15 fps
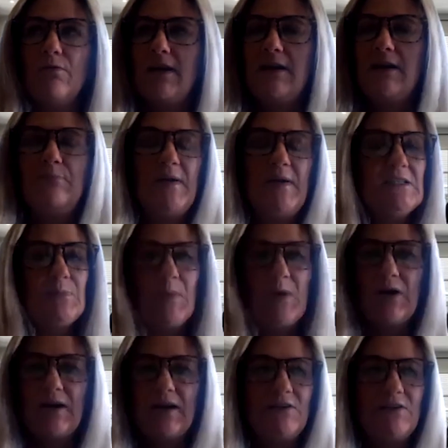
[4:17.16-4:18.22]
in
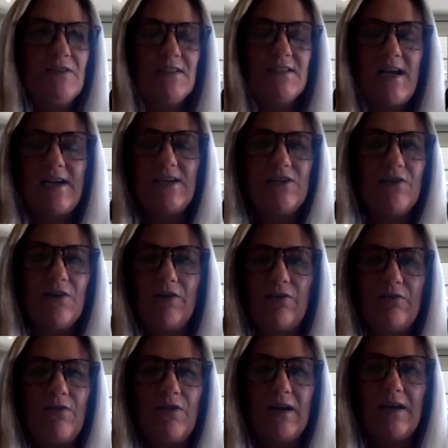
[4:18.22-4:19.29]
Pittsburgh and you decide
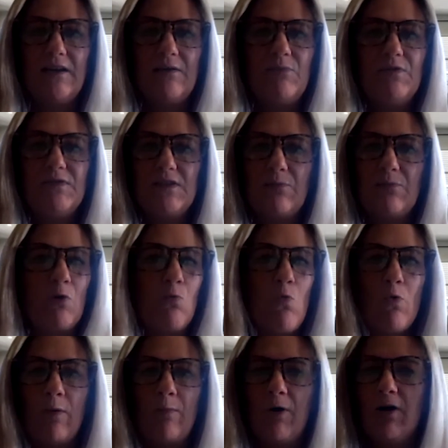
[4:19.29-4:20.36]
you're looking to move somewhere
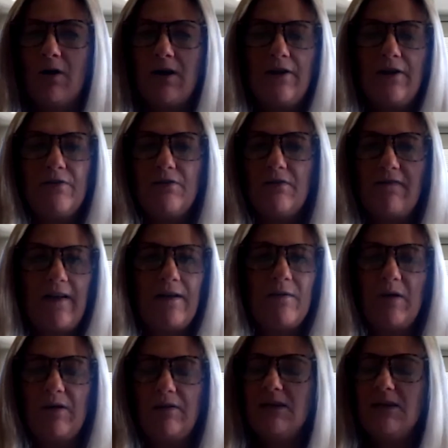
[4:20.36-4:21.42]
warmer, you have that
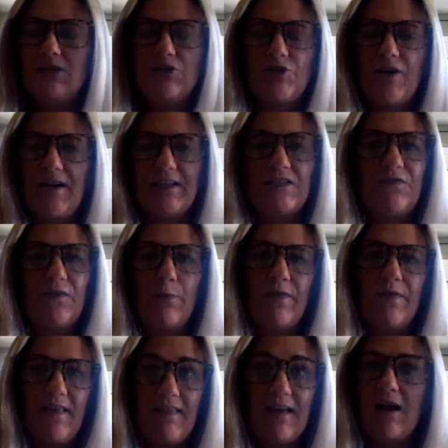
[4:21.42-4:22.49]
ability to transfer
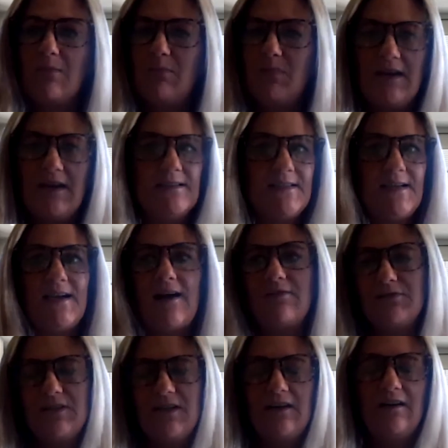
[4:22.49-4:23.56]
within the company, say
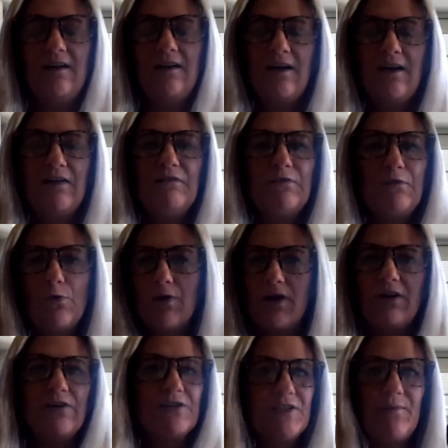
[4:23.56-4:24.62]
down to Florida
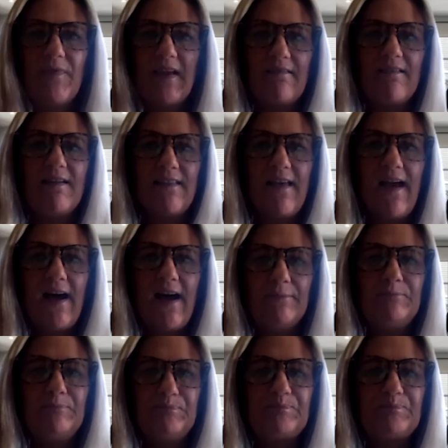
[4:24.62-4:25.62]
or something like that.